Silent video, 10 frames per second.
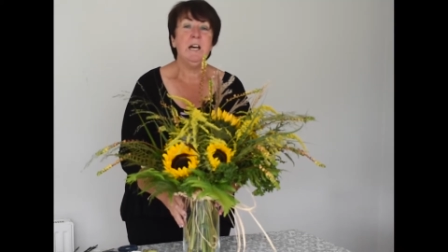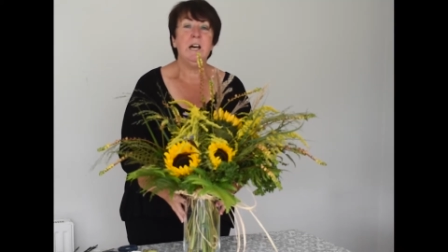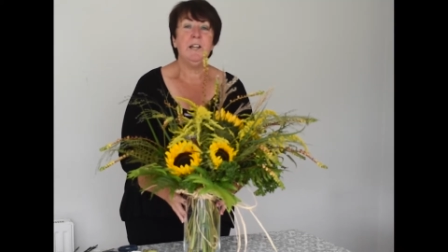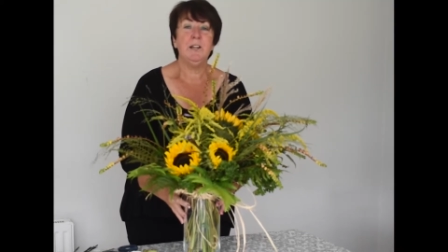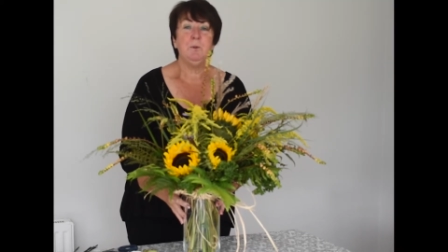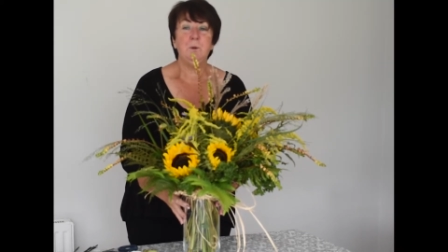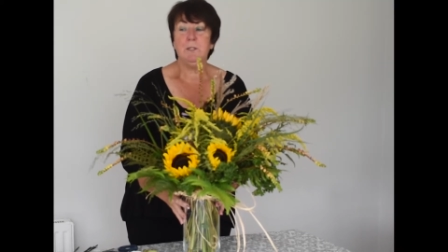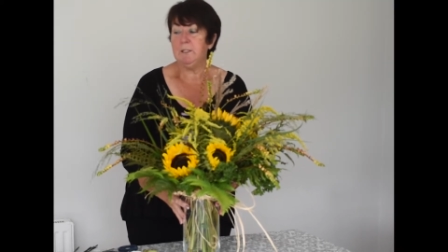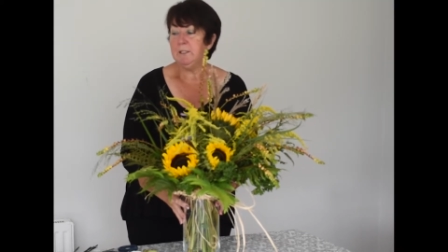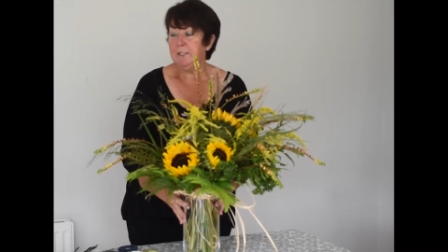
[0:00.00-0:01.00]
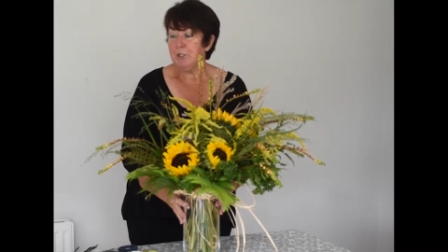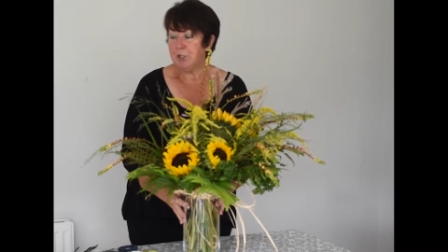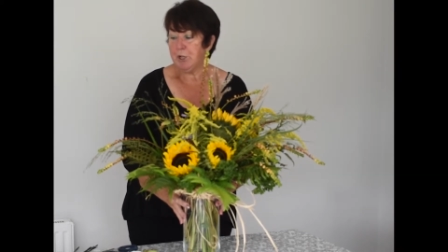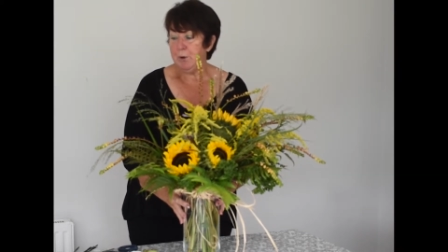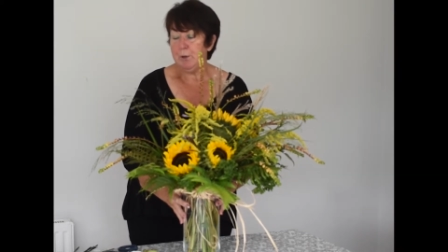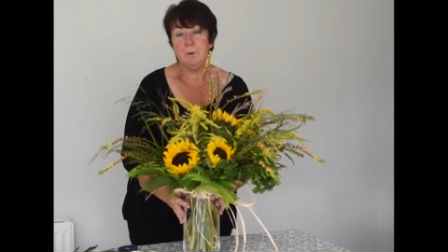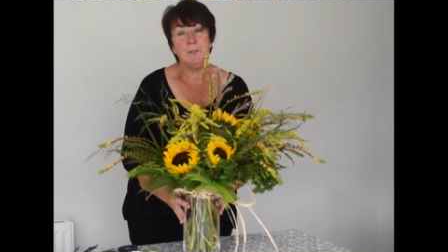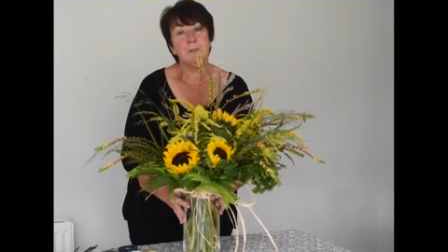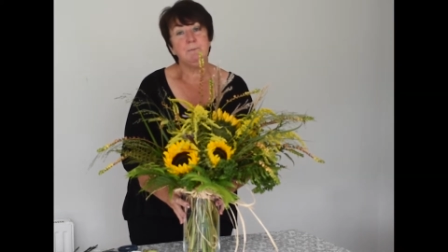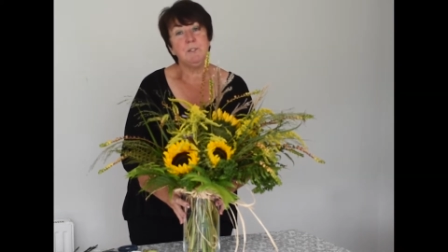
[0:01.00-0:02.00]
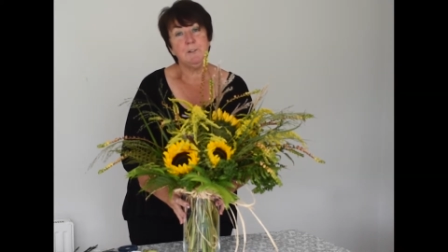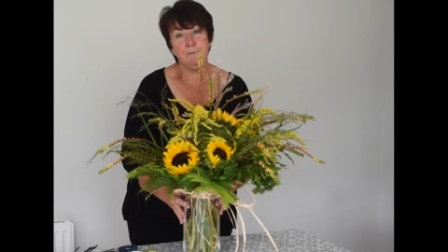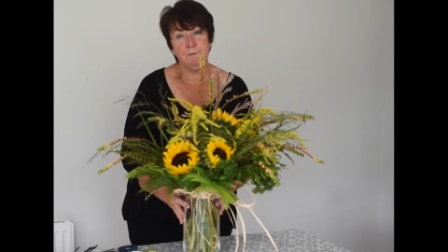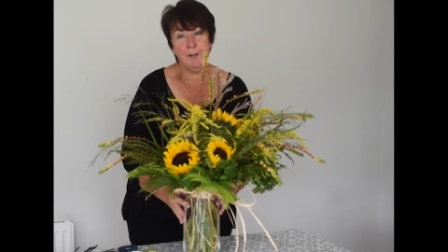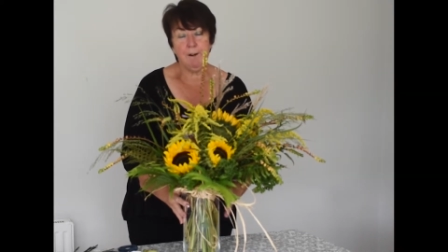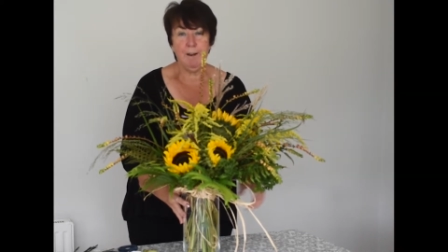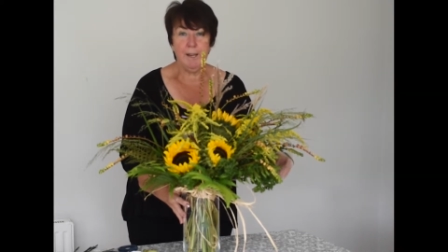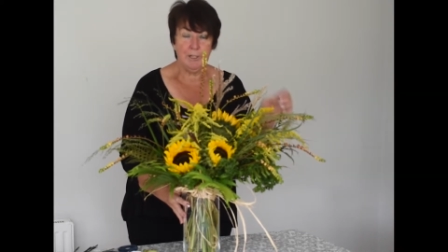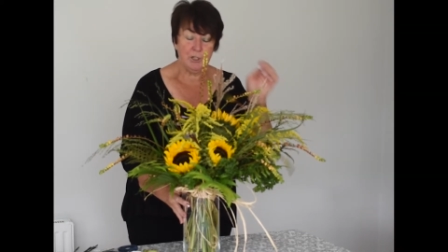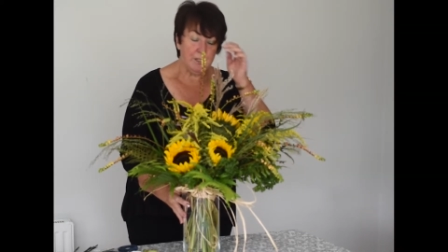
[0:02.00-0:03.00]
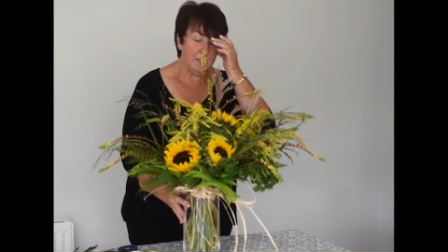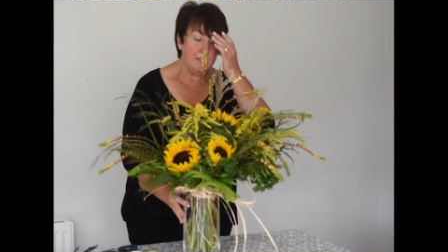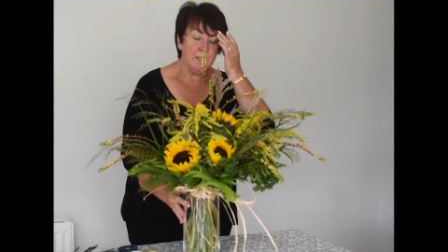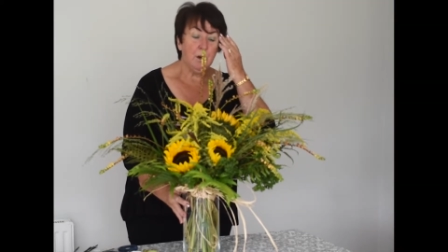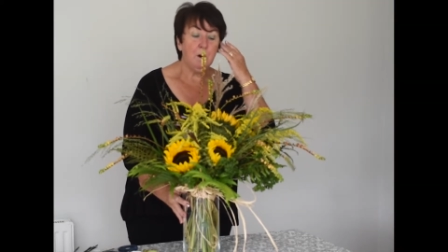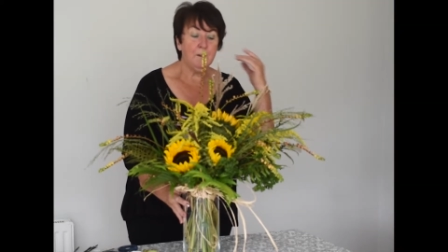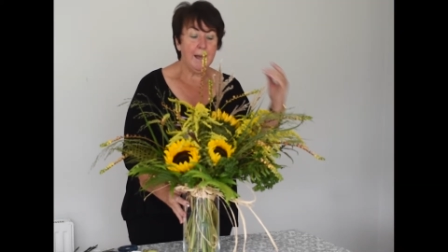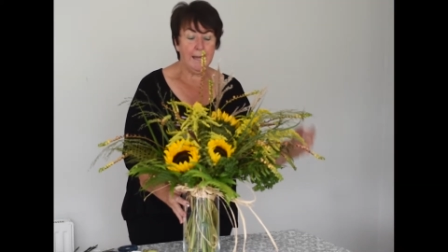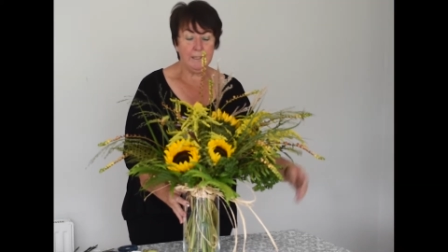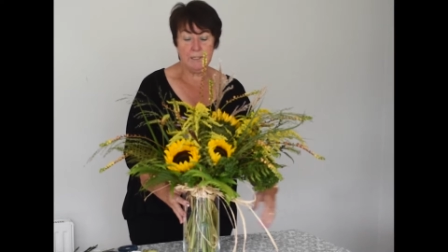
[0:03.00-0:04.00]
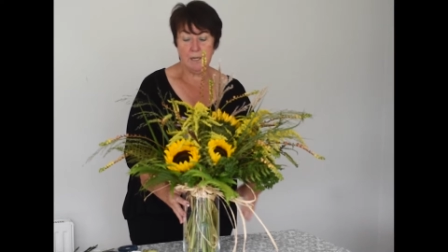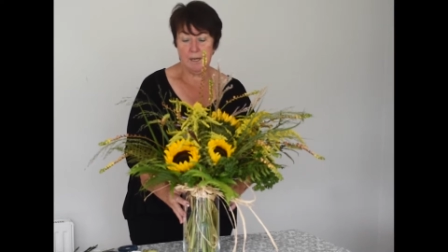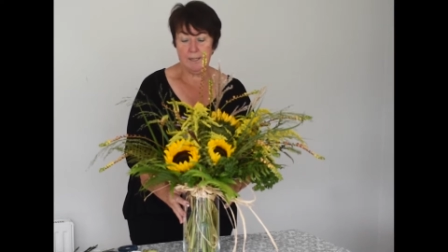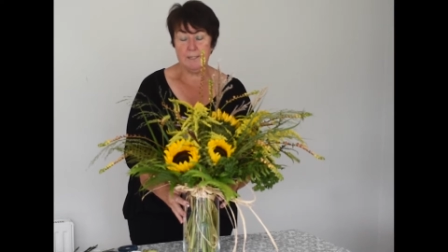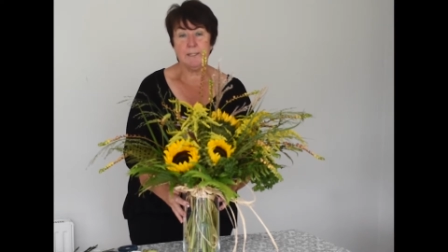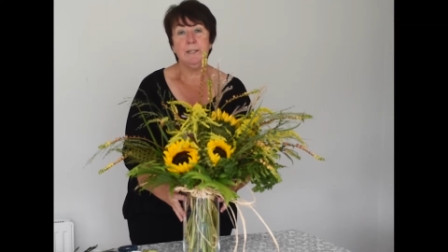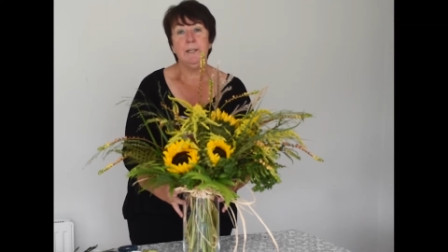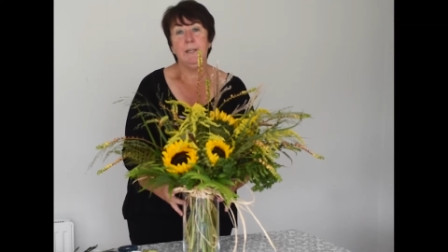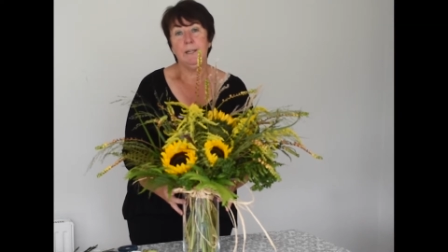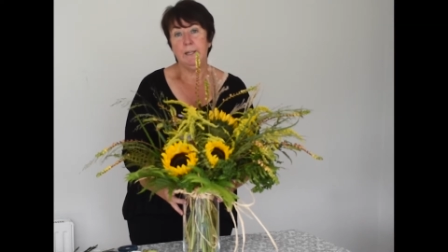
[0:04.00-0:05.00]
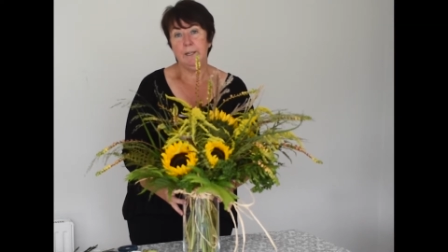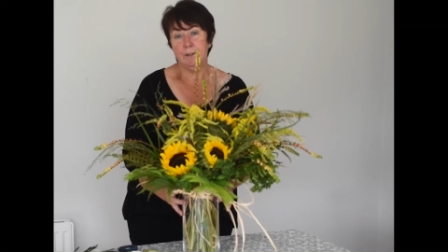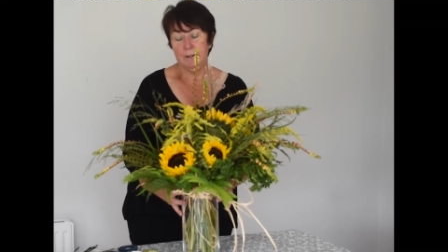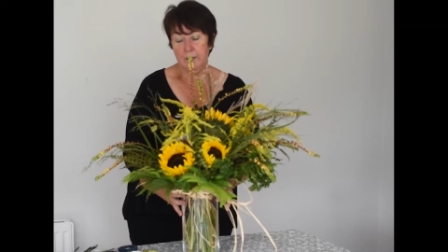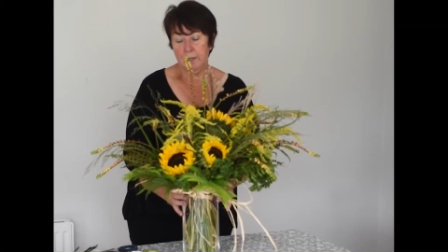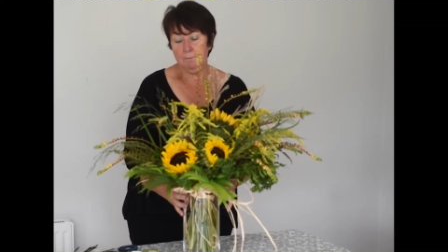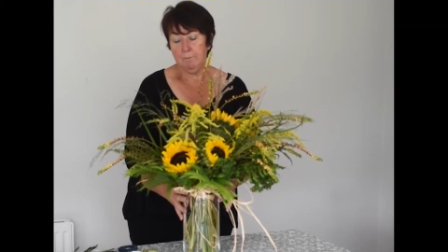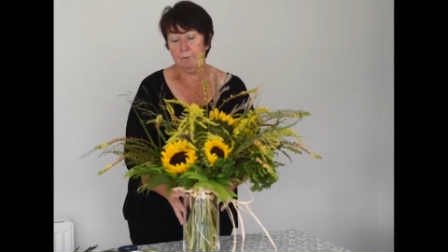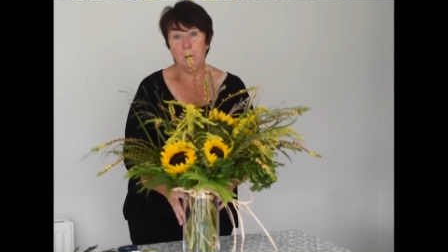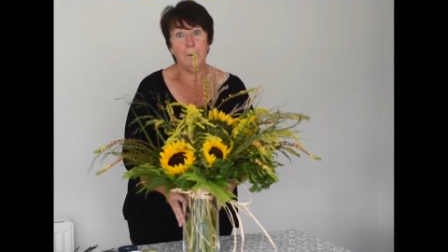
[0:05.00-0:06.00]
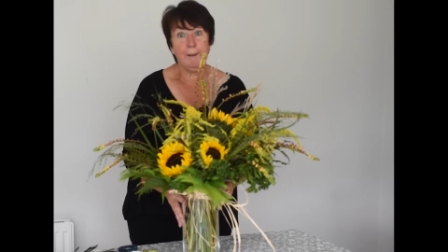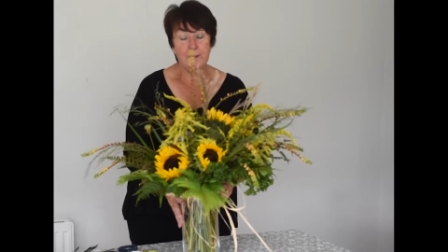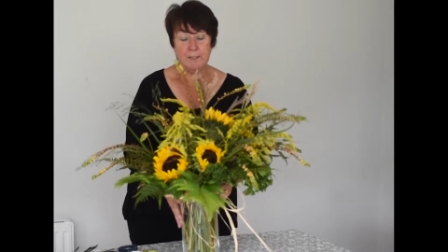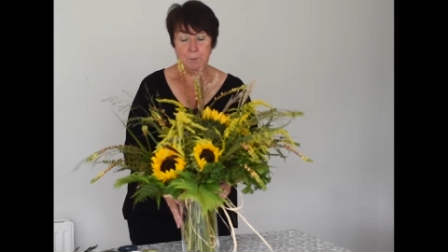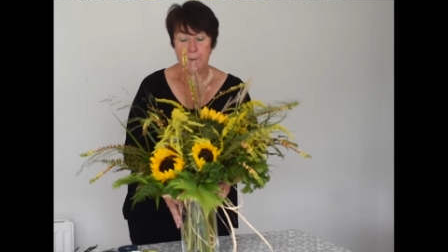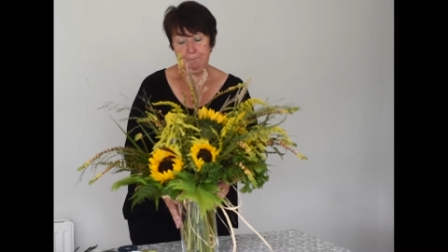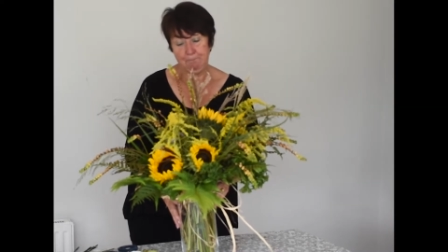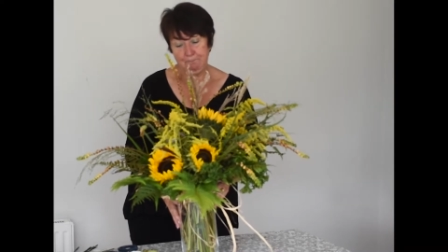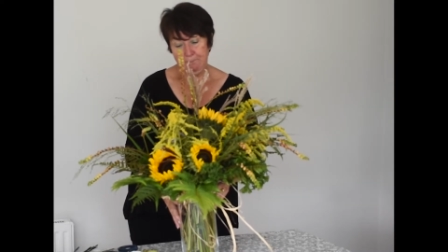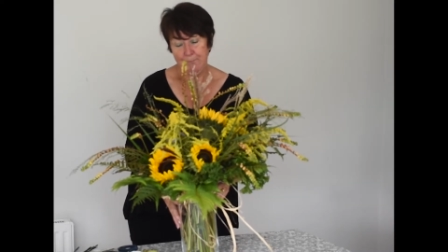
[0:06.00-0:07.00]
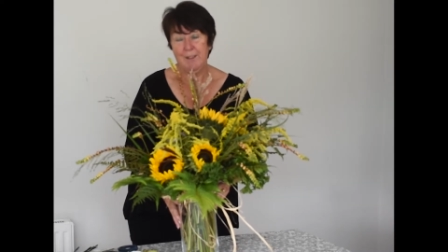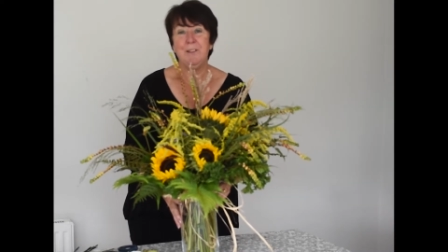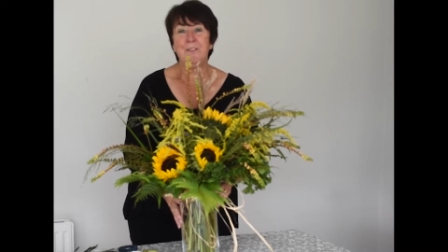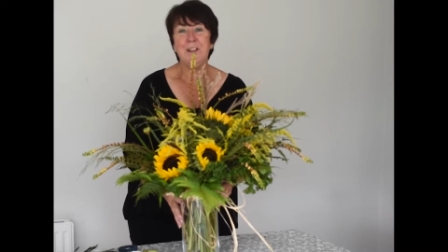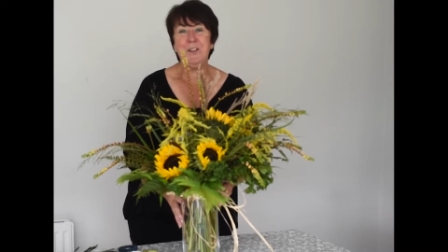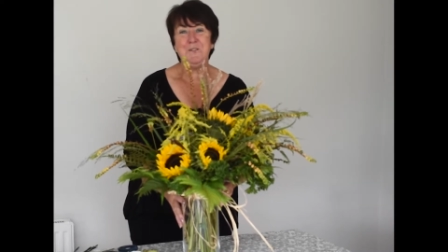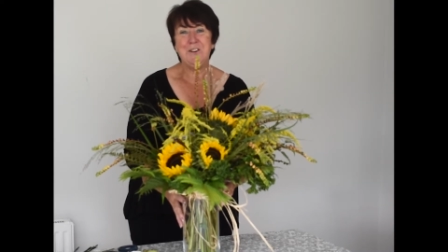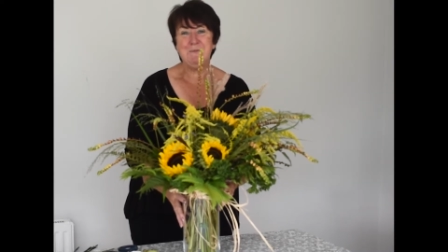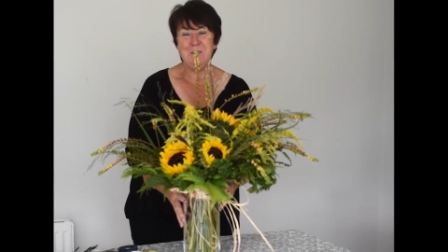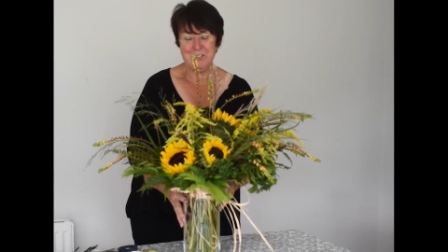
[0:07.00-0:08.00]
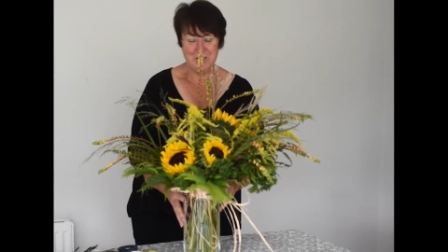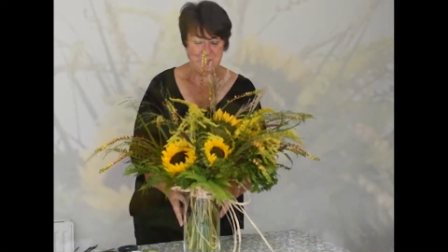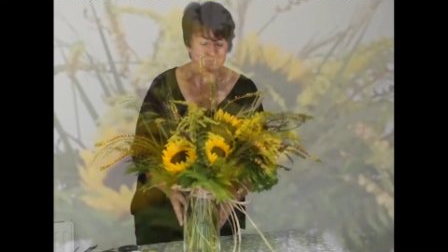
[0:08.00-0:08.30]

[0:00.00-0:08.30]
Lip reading: and I will show you some different variations of hand ties in following this one. Thank you very much.